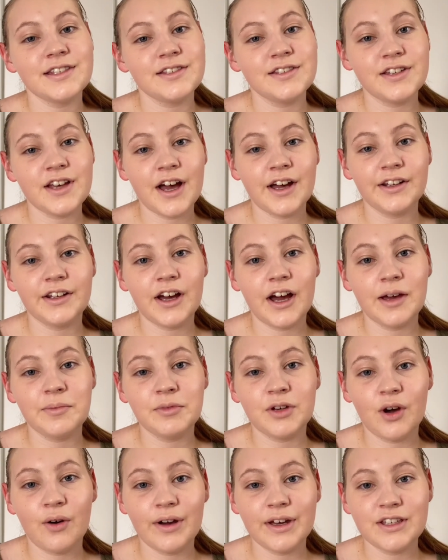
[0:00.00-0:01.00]
done, I'm
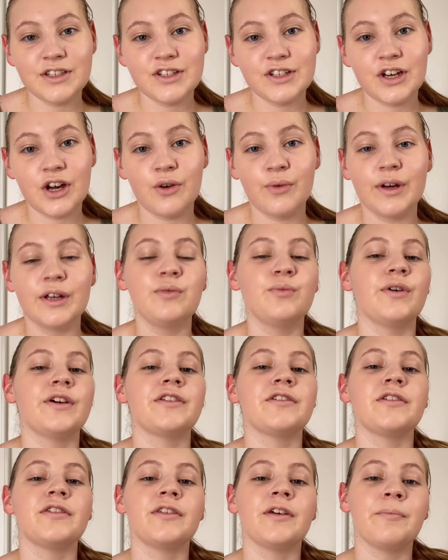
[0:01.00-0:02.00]
going to go in
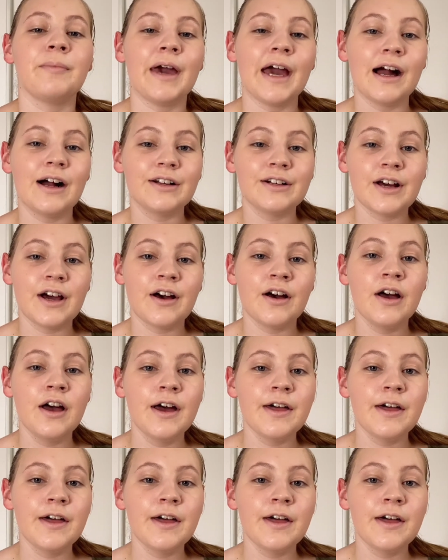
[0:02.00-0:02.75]
with the powder.